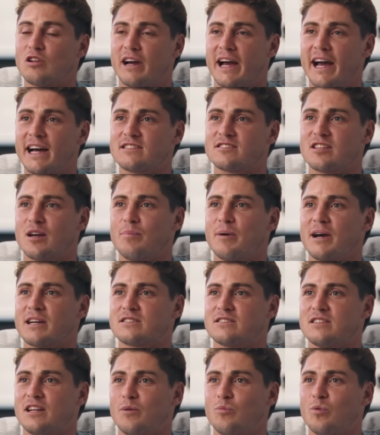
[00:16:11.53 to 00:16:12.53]
our outside
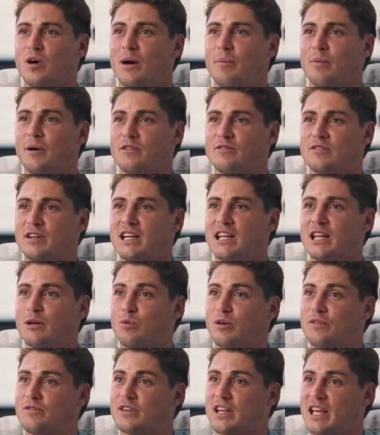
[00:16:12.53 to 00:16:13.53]
backs have done well, but really
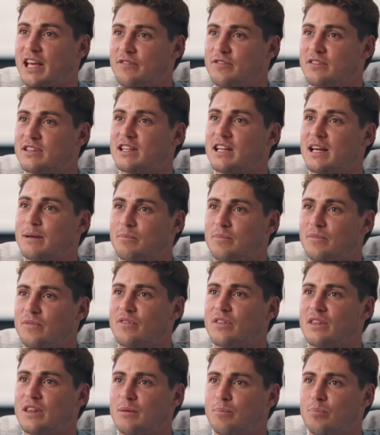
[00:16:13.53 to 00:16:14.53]
we've given them
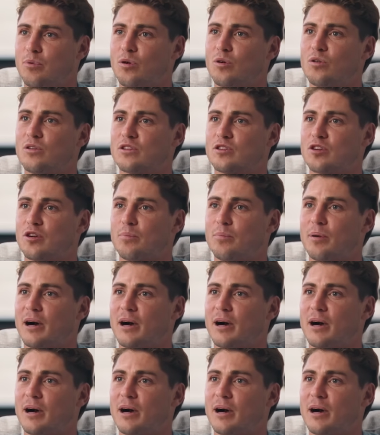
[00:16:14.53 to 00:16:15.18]
the ball in good